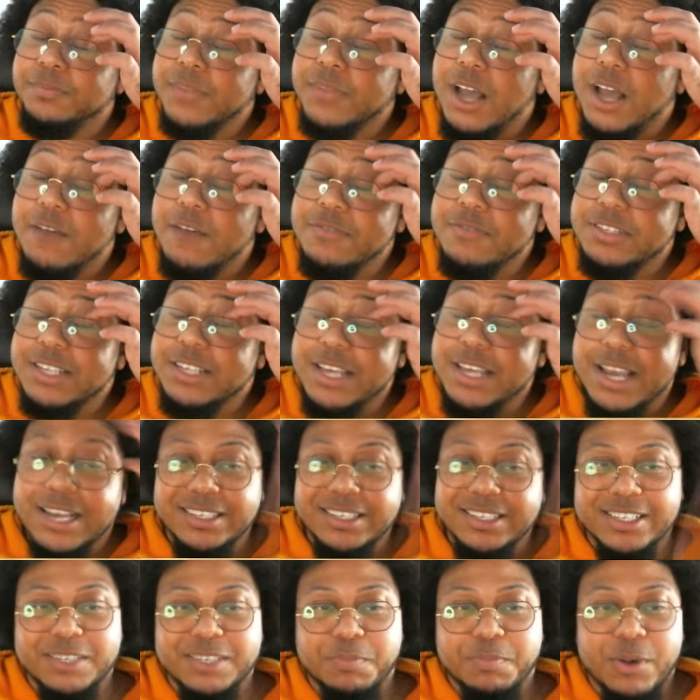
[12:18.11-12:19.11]
Obviously he
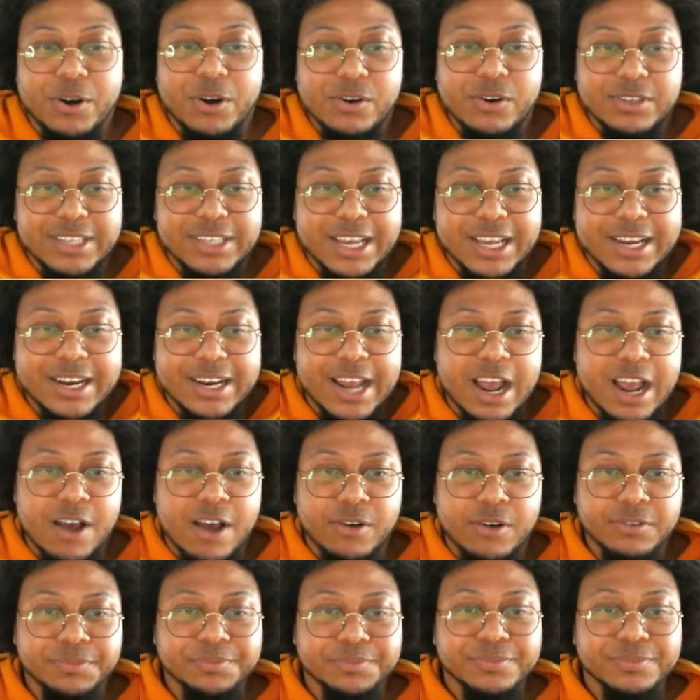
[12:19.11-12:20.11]
has his pose in
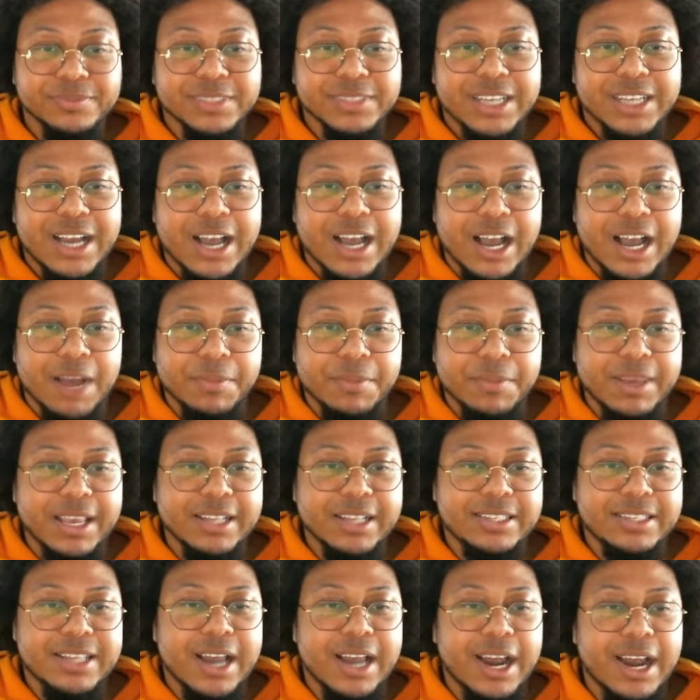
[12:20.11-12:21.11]
now. He
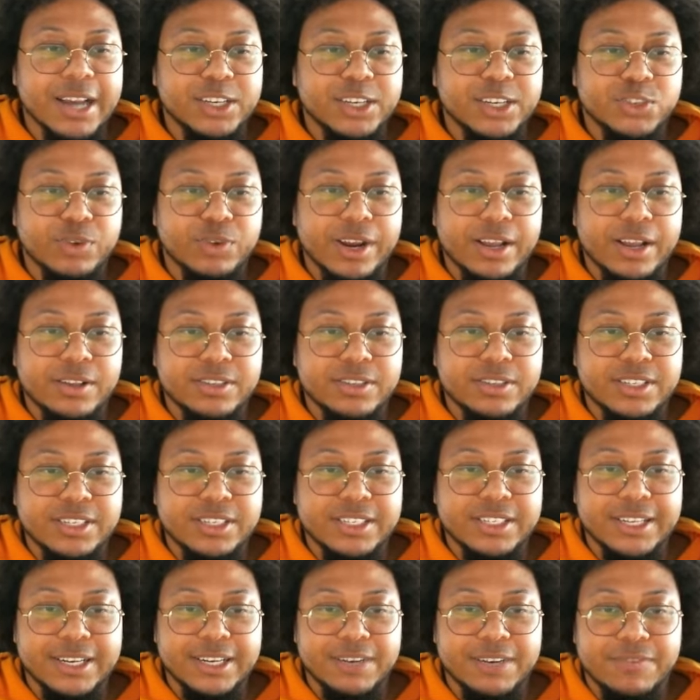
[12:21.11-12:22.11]
gets the eye trails to
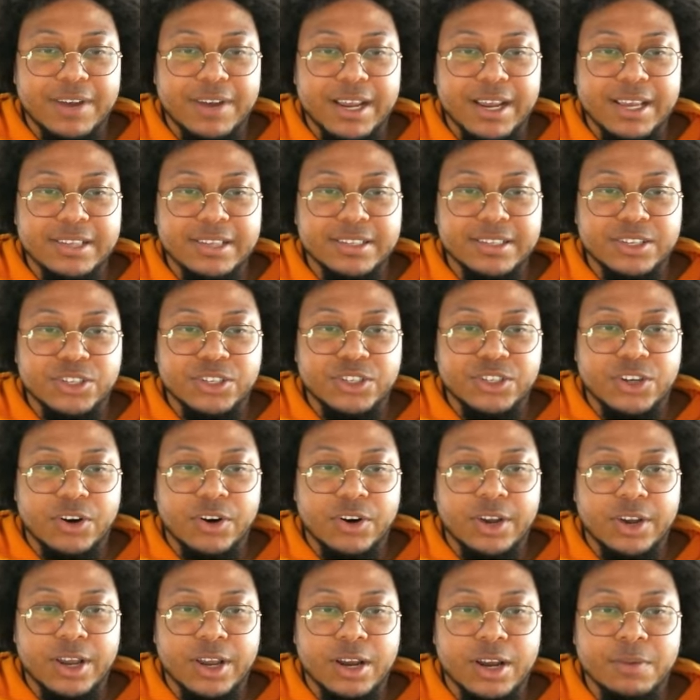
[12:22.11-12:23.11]
signify he's in
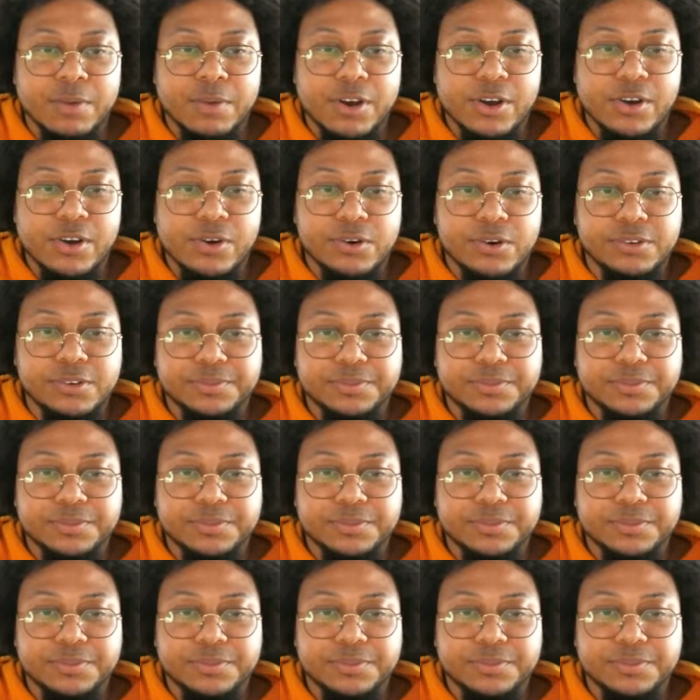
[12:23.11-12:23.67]
Sharingan mode.